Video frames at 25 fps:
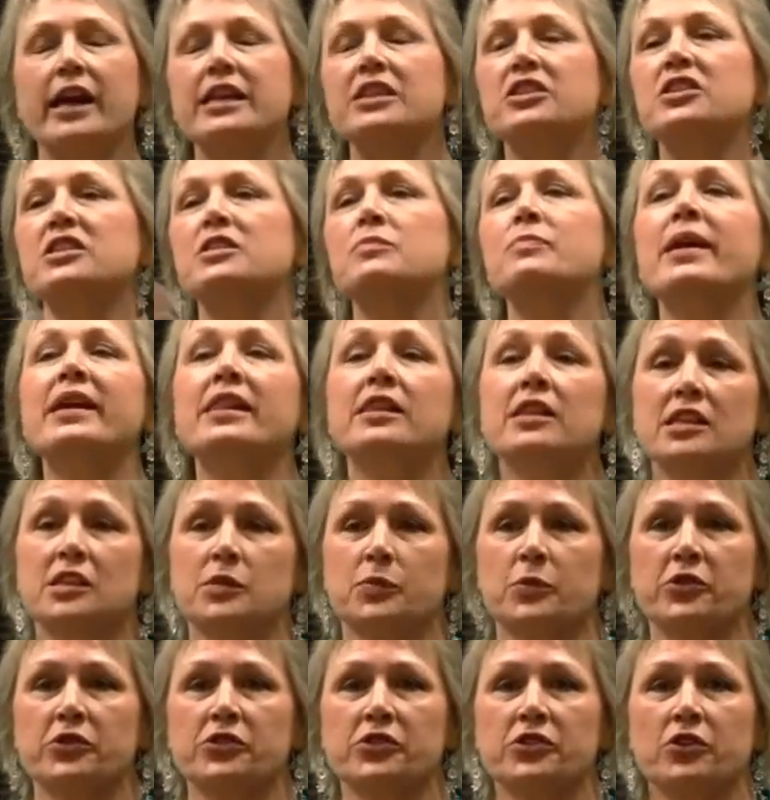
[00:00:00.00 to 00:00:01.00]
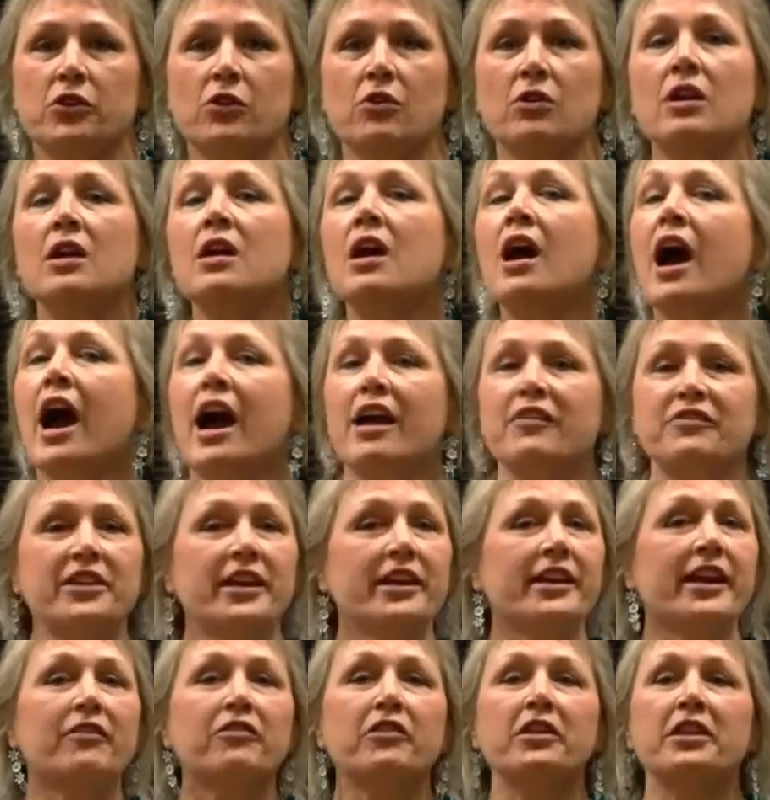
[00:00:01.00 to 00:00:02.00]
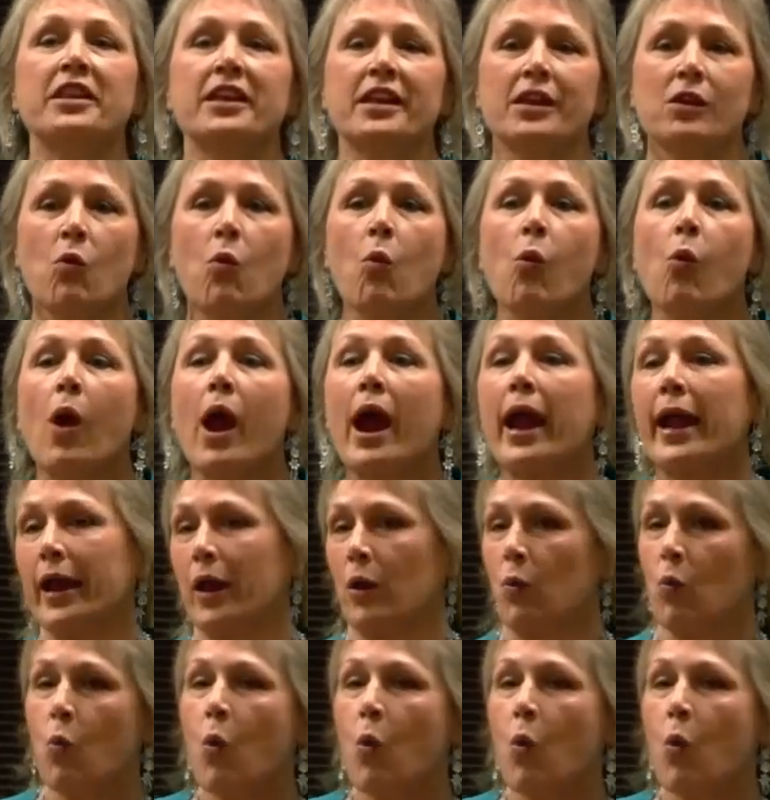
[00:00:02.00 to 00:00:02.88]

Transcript: I just met this person, or I've done everything right.